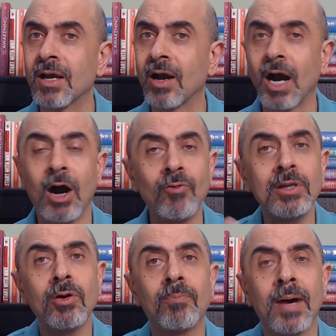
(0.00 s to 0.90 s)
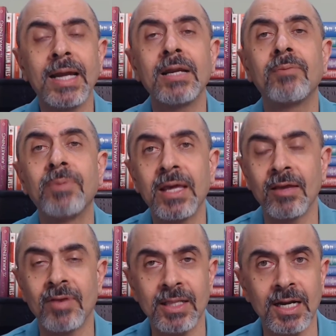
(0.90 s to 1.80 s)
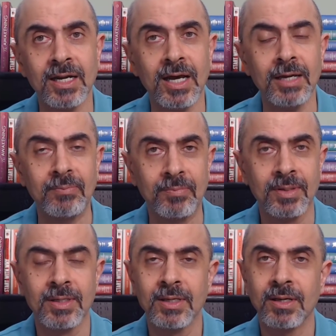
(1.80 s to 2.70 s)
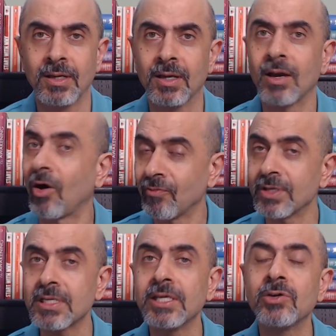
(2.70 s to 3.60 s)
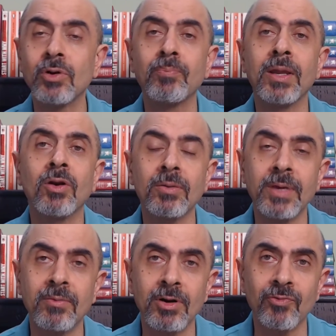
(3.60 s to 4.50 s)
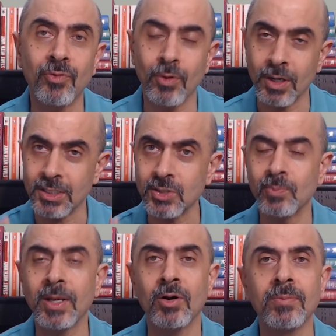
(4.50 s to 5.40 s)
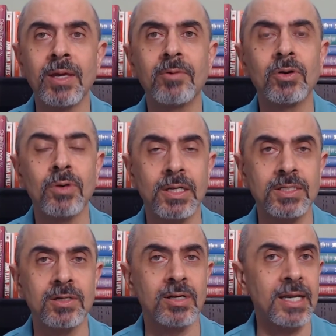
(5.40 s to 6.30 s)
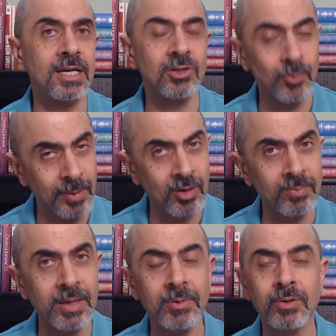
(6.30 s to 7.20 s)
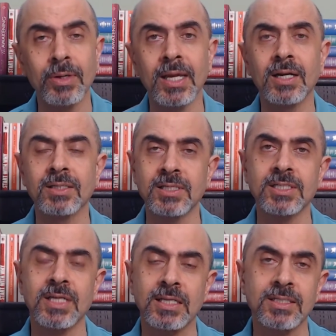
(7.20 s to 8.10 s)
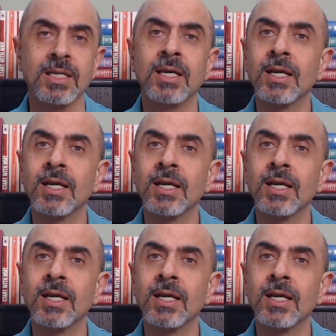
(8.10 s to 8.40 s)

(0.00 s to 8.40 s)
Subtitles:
How will your mind behave at that time? Obviously, you may not be able to focus, you may not be able to concentrate, you may not be able to take decisions.